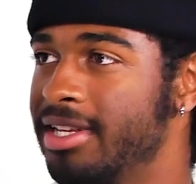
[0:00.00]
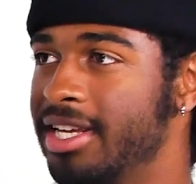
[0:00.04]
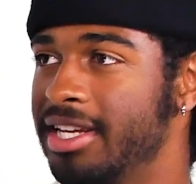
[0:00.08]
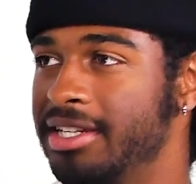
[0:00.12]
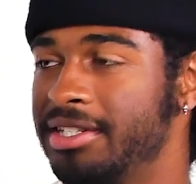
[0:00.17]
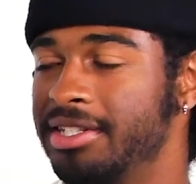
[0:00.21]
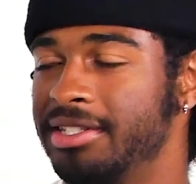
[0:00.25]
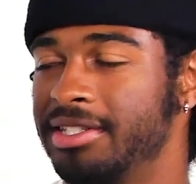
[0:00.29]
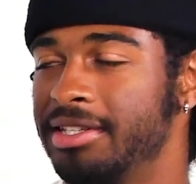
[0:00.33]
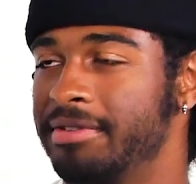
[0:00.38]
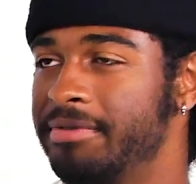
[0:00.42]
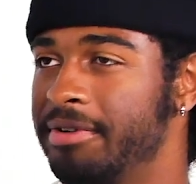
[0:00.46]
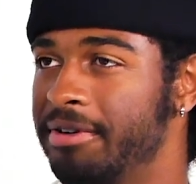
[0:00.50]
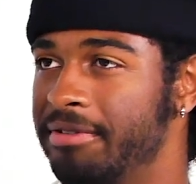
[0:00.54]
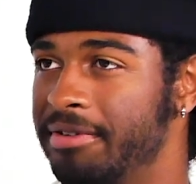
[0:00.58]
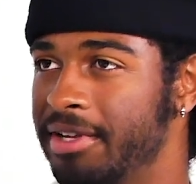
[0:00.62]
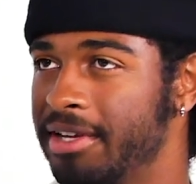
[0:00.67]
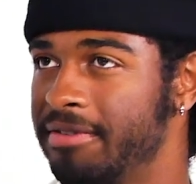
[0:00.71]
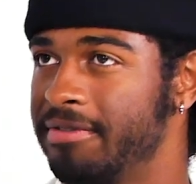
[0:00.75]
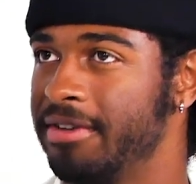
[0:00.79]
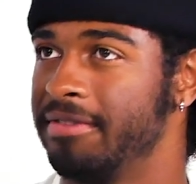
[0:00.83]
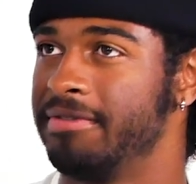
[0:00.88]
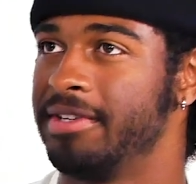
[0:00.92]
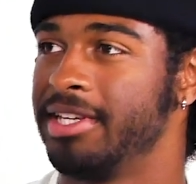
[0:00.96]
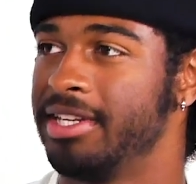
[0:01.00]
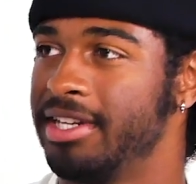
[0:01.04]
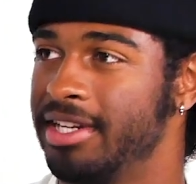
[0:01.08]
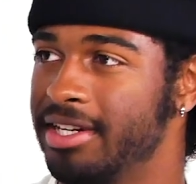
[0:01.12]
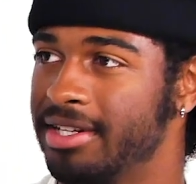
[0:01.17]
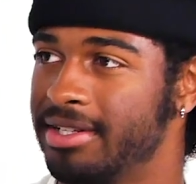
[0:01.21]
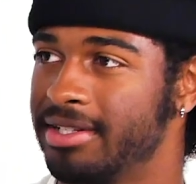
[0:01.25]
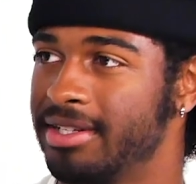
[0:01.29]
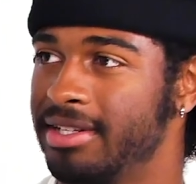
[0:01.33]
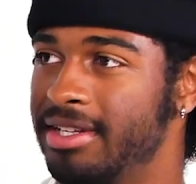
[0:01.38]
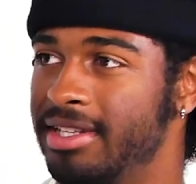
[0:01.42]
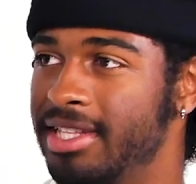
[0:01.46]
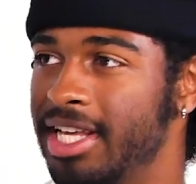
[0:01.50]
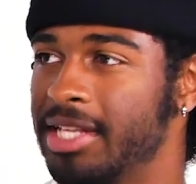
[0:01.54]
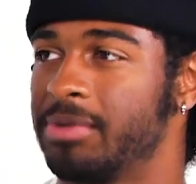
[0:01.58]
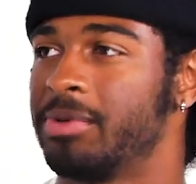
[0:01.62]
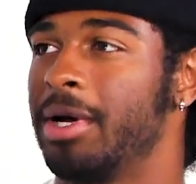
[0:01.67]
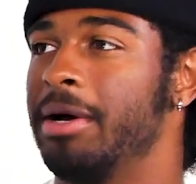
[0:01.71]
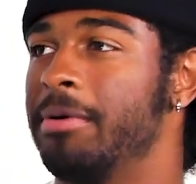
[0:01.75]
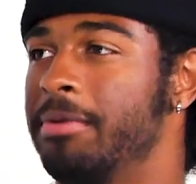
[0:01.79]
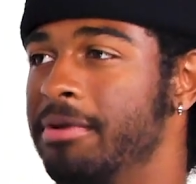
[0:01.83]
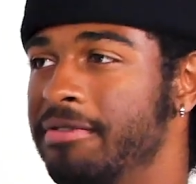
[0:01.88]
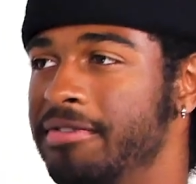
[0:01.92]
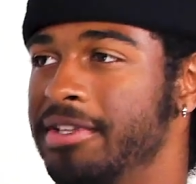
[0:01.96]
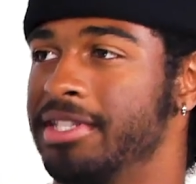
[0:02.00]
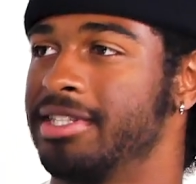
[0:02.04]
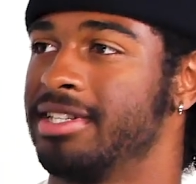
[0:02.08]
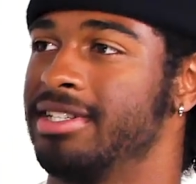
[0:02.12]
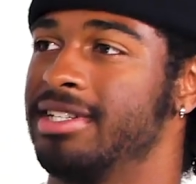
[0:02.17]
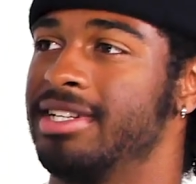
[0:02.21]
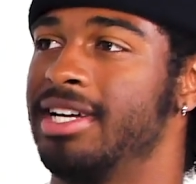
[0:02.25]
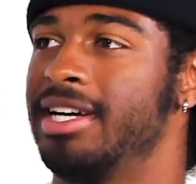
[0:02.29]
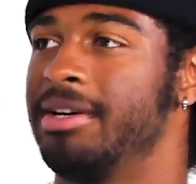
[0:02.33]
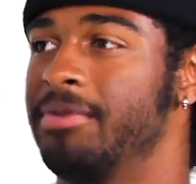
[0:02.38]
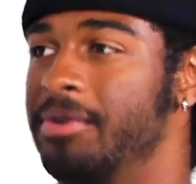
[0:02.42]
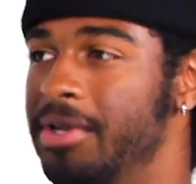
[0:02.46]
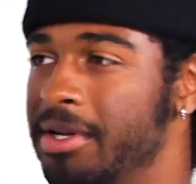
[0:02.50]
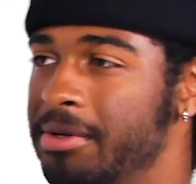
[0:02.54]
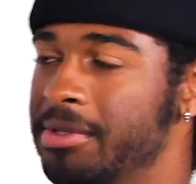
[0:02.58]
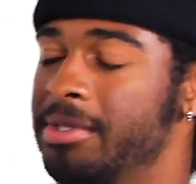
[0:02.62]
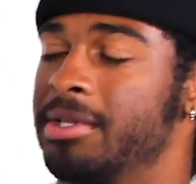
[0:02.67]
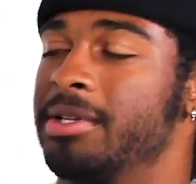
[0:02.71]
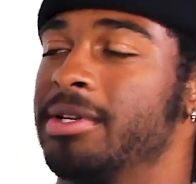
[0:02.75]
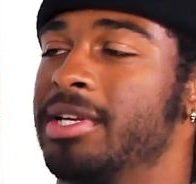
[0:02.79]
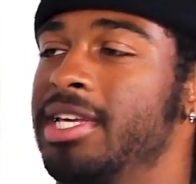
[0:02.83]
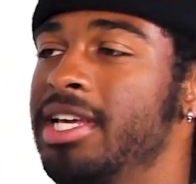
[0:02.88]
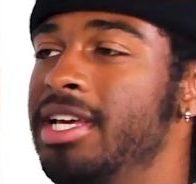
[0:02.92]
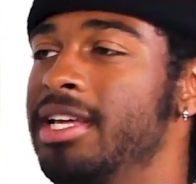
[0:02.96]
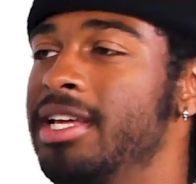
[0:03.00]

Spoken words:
Yeah, she's lived here for like 15 years. That's why I would visit a lot when I was a little kid.